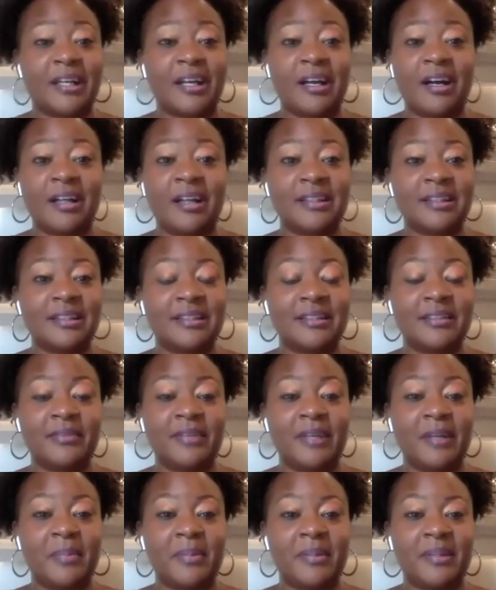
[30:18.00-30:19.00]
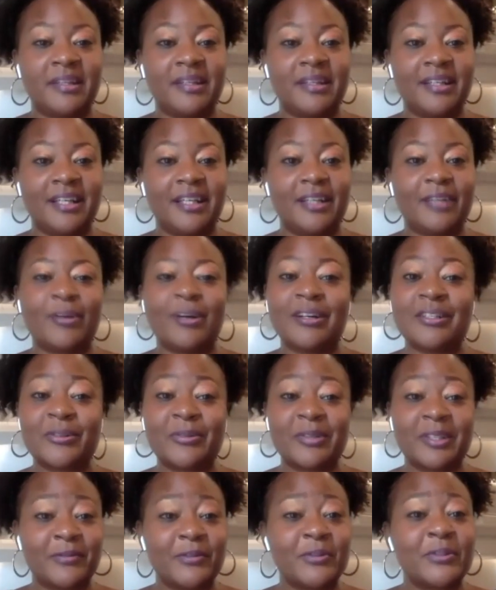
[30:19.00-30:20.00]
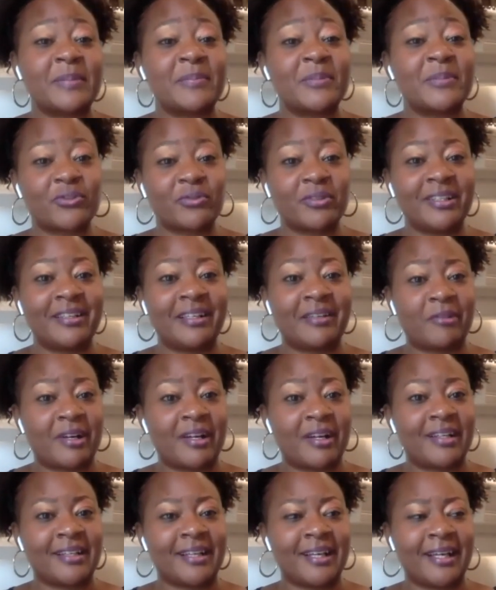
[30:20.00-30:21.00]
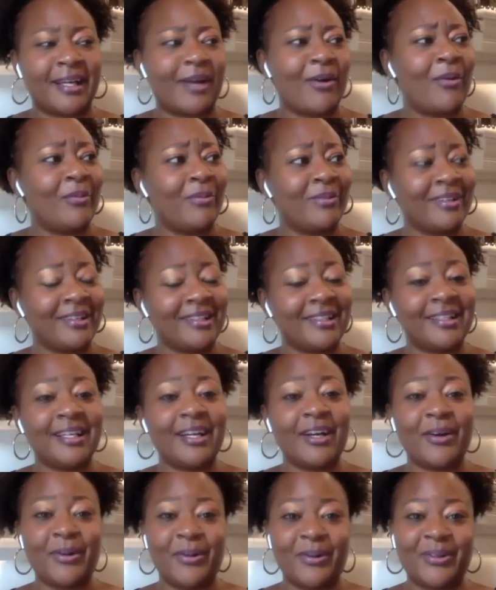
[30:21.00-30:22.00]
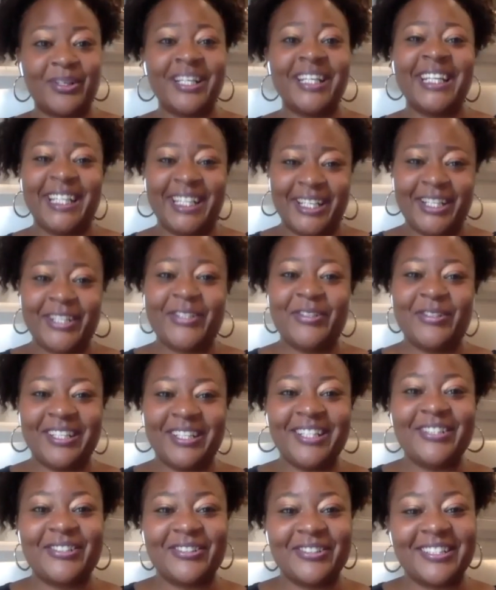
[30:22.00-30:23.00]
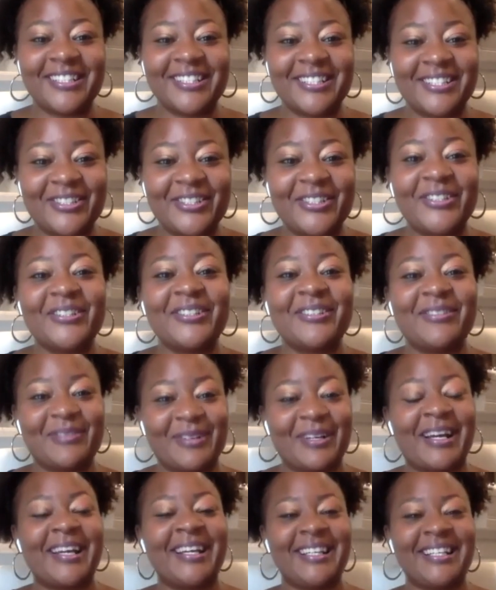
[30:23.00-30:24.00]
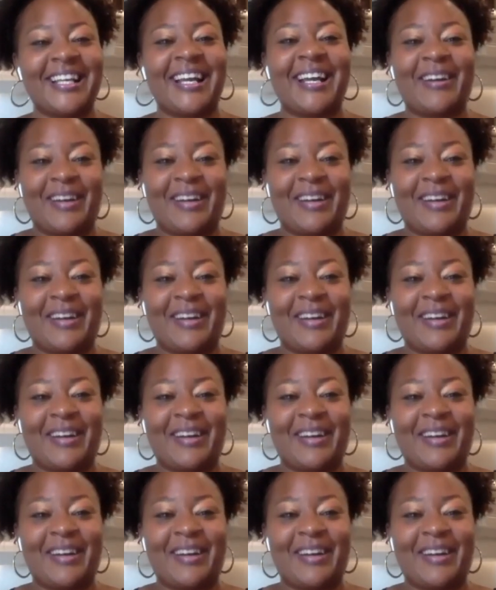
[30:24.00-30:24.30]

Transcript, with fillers: cognitive empathy and it'll also give you some street cred like oh really oh you can do this too, yeah, right? Yeah,